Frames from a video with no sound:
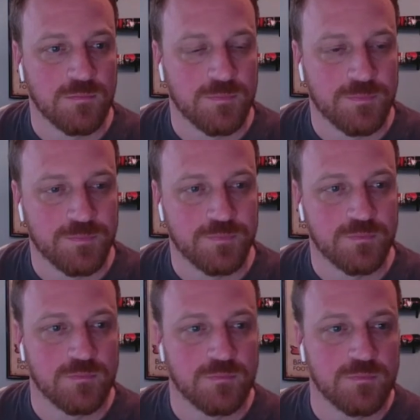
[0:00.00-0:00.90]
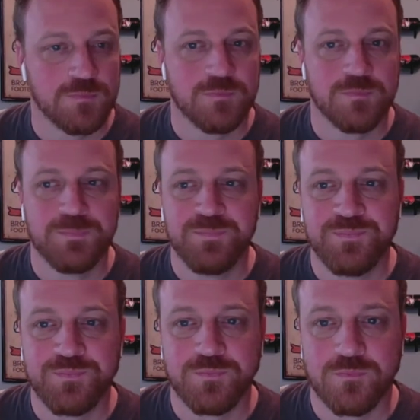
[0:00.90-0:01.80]

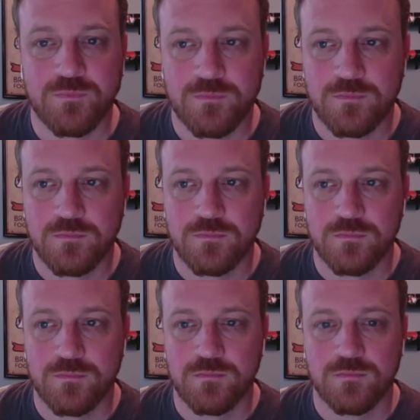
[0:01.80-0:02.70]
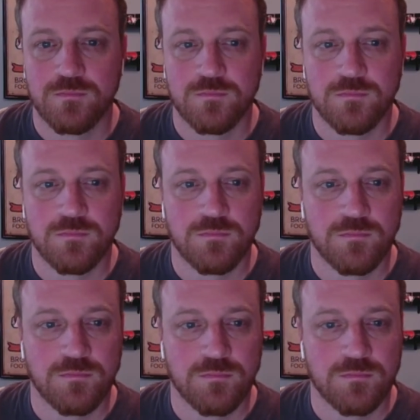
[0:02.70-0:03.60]

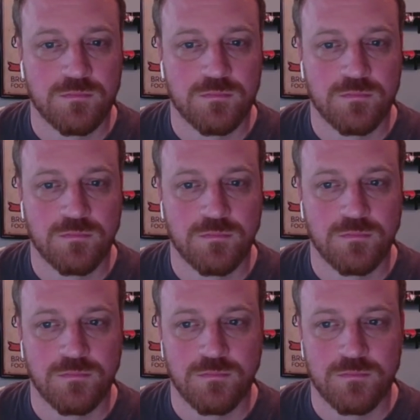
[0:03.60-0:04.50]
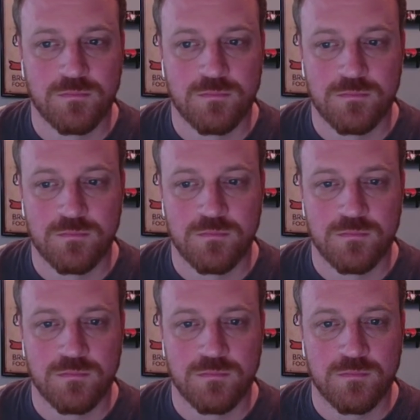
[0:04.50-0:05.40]

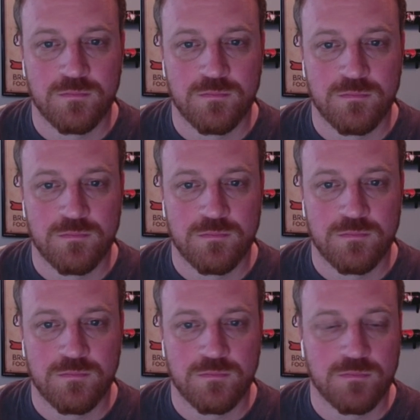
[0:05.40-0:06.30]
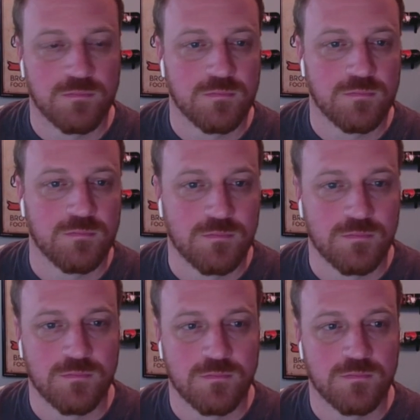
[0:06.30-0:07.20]

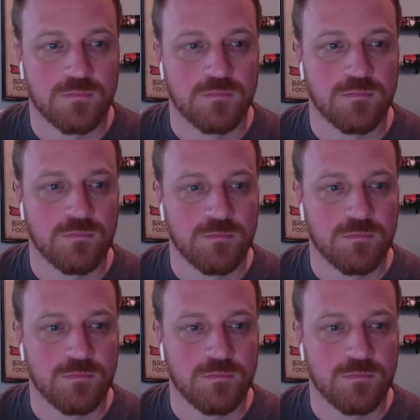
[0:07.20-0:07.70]
(silent)